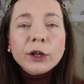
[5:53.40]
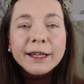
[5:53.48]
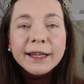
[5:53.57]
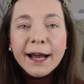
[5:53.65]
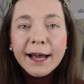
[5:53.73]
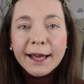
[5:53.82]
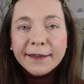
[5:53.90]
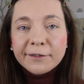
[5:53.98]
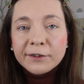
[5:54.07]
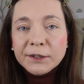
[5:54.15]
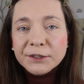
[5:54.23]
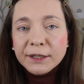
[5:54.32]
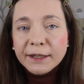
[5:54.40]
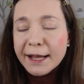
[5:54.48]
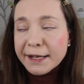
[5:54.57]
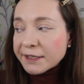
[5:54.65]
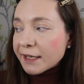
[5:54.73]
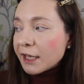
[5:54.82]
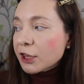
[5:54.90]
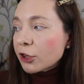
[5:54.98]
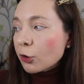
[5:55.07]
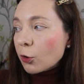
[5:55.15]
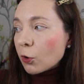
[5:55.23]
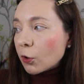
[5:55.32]
I'm not gonna lie, at the first glance I
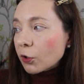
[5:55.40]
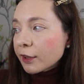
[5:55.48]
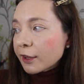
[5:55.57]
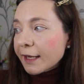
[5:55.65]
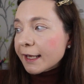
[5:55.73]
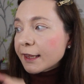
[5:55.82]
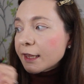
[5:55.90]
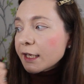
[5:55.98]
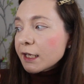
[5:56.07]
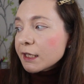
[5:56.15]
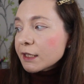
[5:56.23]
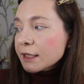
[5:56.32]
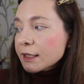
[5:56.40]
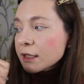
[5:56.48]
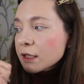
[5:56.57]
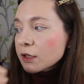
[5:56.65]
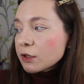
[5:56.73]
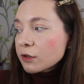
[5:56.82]
thought that these